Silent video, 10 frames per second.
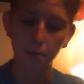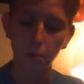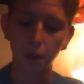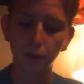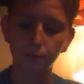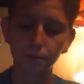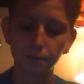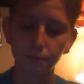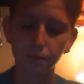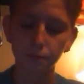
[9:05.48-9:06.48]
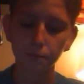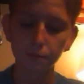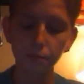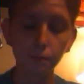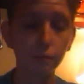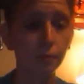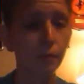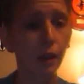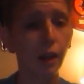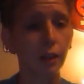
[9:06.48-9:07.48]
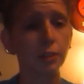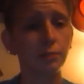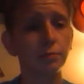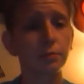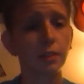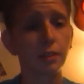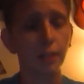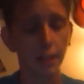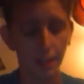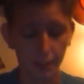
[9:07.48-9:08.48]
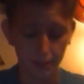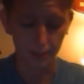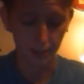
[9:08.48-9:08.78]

but I couldn't, and